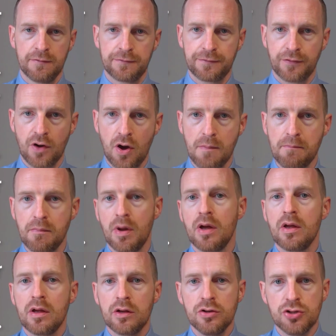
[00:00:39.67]

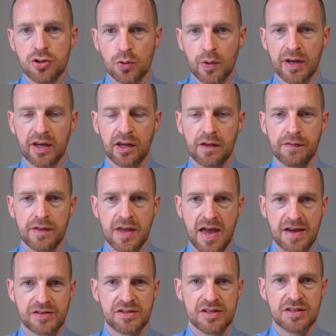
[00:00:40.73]
from doing the
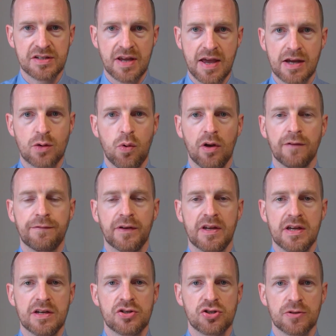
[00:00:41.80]
ACCA
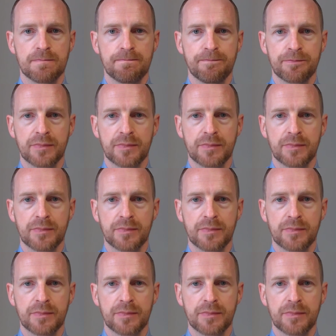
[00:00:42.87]
qualification.